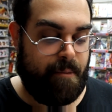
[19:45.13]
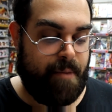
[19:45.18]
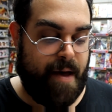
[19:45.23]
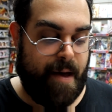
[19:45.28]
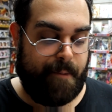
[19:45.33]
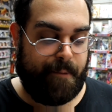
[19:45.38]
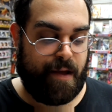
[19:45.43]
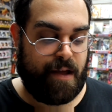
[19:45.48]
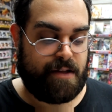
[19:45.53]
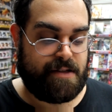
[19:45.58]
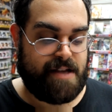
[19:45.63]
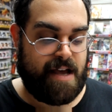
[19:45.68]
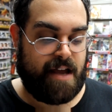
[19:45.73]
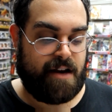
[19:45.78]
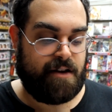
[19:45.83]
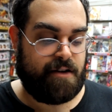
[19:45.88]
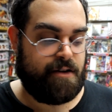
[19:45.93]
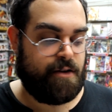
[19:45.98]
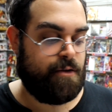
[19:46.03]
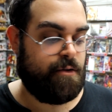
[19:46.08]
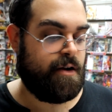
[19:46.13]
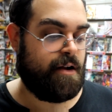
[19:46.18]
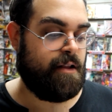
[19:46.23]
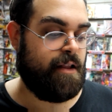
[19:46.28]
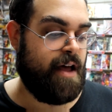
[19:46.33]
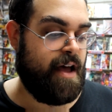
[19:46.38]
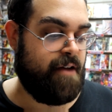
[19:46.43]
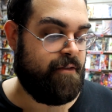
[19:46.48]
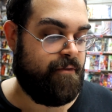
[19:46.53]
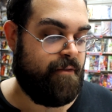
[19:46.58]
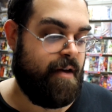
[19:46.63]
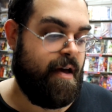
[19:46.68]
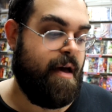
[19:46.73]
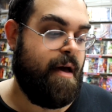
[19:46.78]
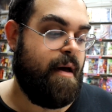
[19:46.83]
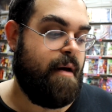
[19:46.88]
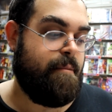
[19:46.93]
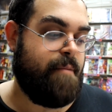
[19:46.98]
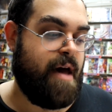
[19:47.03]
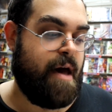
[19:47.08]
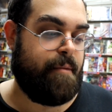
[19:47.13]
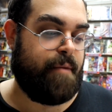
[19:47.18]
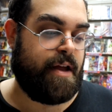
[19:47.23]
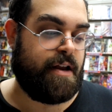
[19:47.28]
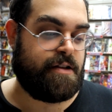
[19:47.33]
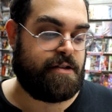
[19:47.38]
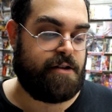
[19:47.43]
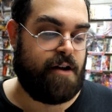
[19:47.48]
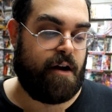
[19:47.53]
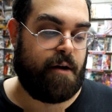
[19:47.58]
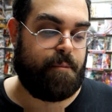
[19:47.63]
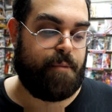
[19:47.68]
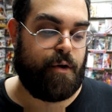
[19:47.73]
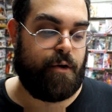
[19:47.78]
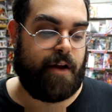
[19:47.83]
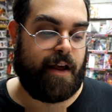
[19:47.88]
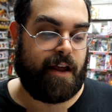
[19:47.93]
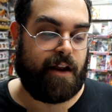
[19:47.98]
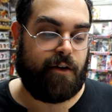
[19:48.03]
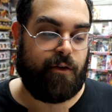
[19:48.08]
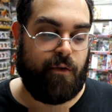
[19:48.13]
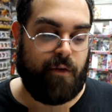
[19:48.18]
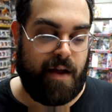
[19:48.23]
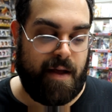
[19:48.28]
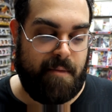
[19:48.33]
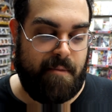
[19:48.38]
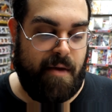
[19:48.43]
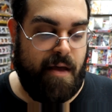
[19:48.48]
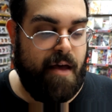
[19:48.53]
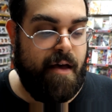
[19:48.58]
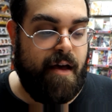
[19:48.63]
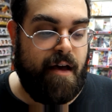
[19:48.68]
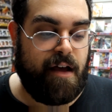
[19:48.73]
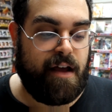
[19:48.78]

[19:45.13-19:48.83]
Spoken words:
Batman's attitude on life. Batman is dark, brooding, and grim.